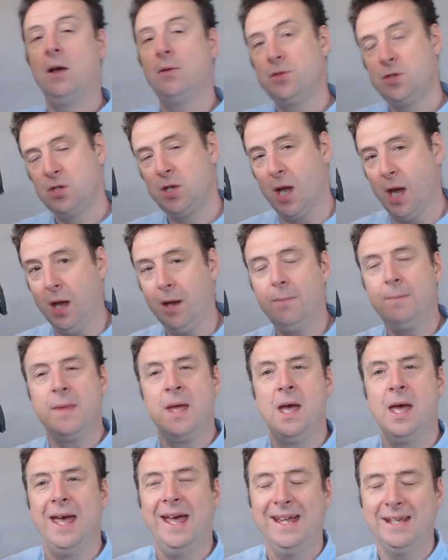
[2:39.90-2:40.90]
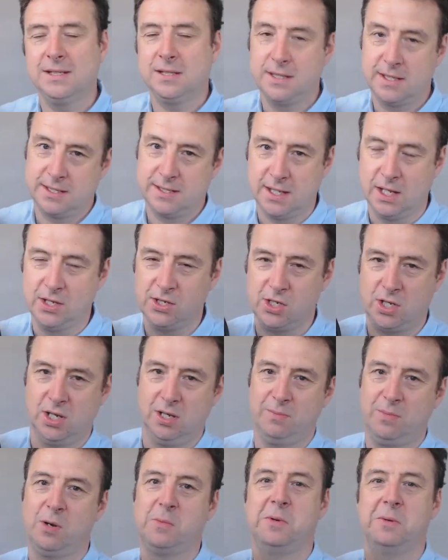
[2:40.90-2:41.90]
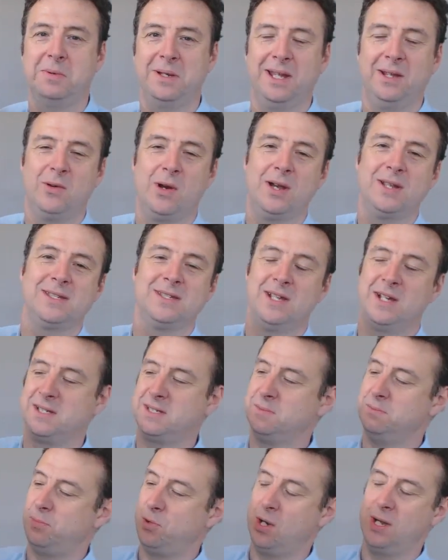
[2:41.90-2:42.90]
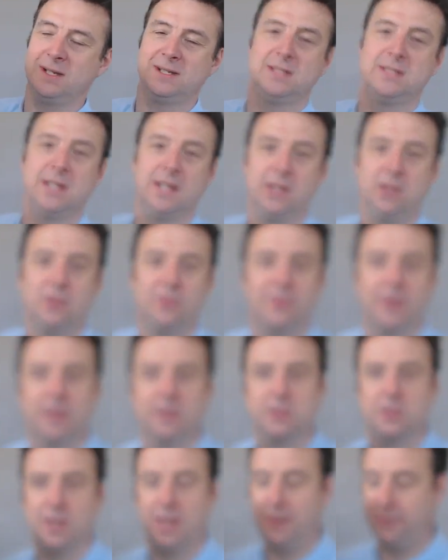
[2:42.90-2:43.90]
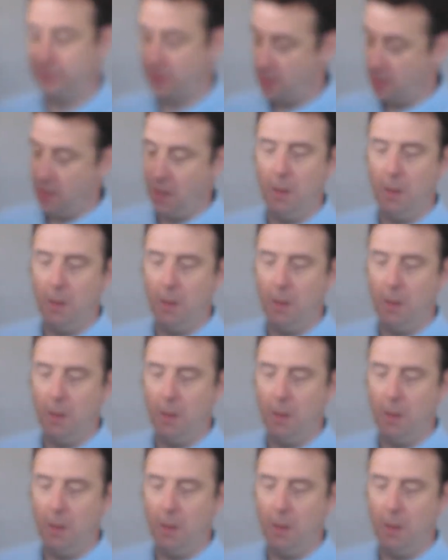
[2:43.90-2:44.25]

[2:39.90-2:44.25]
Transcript: out you go, into the sunshine probably, where it's nice and bright to take your photograph.